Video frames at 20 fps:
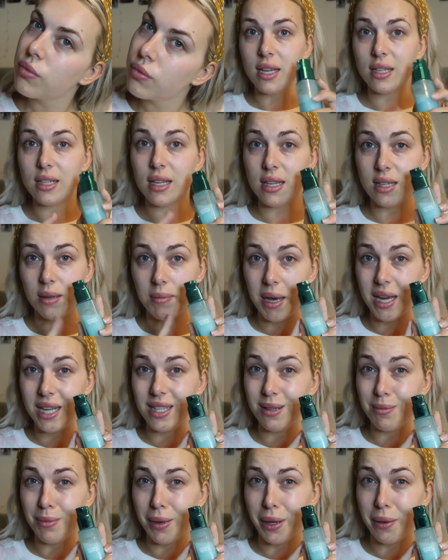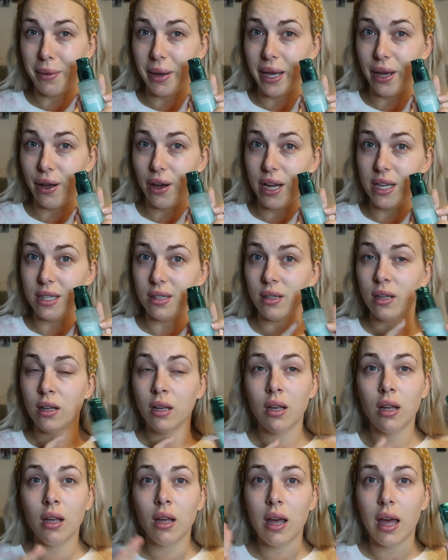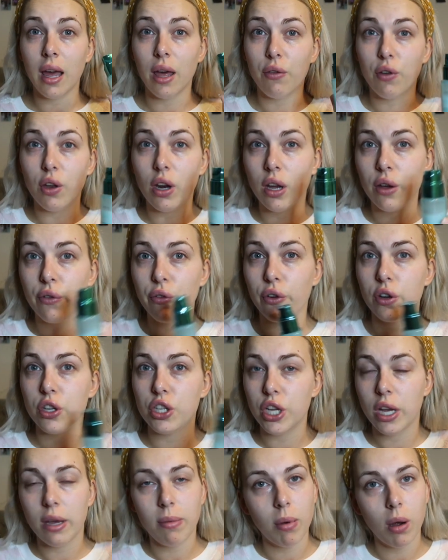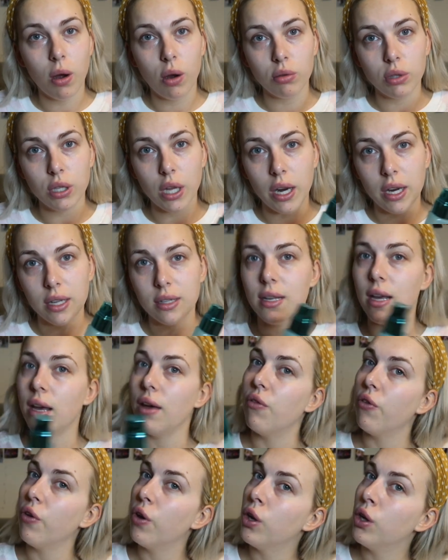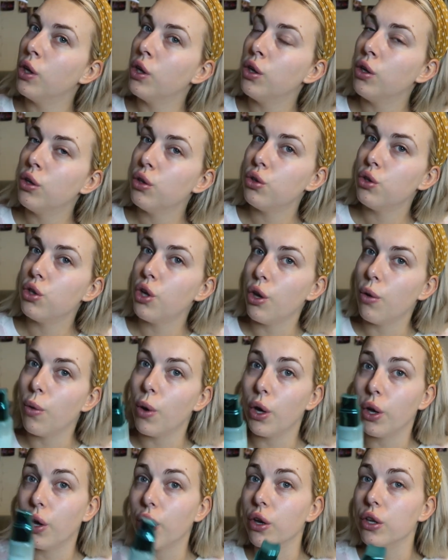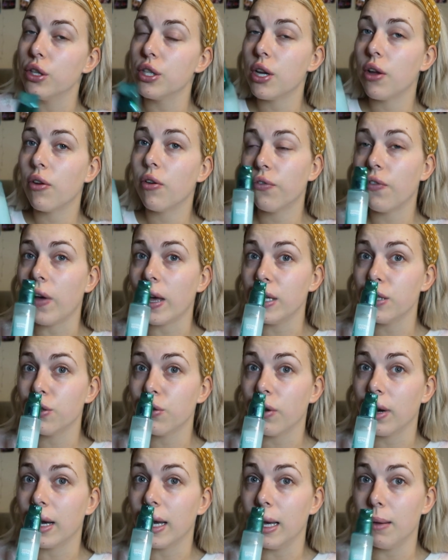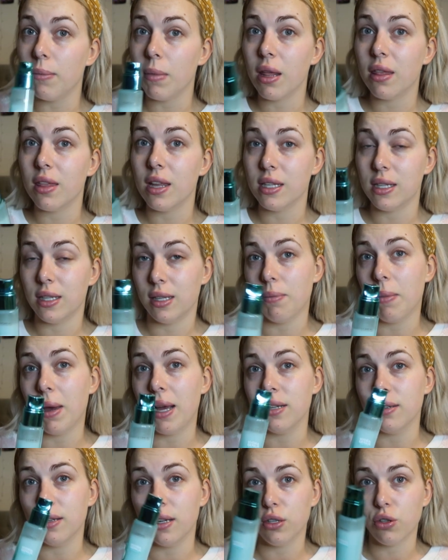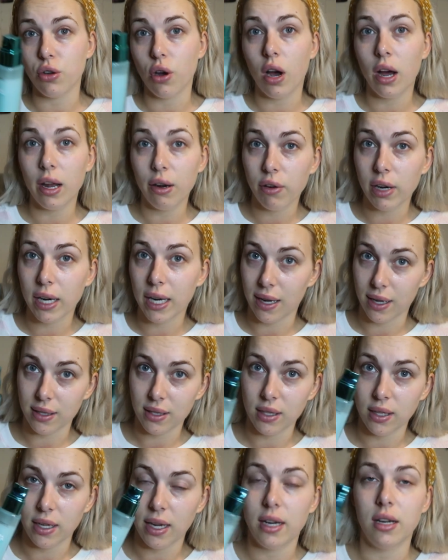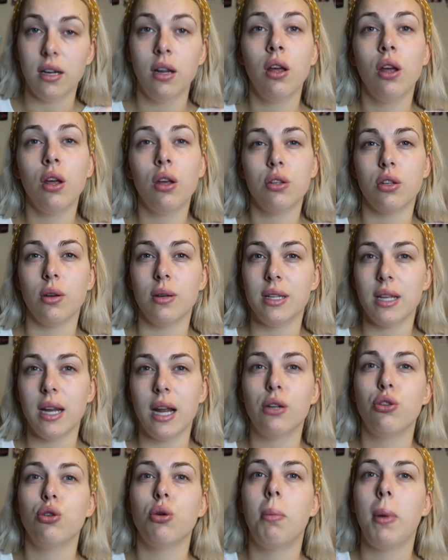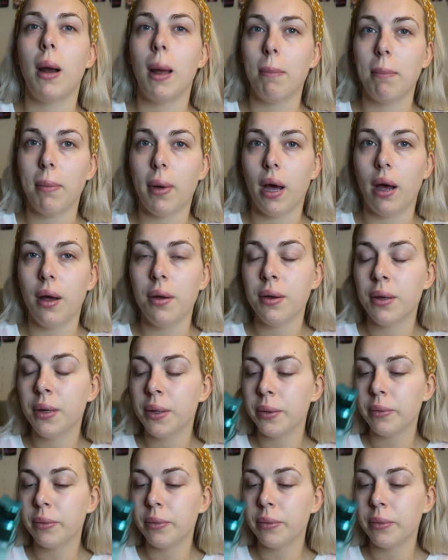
This is amazing, by the way, guys. If you're looking for a cheaper alternative to a good face cream, this is amazing. It's got hyaluronic acid in, so it's an actual plumper.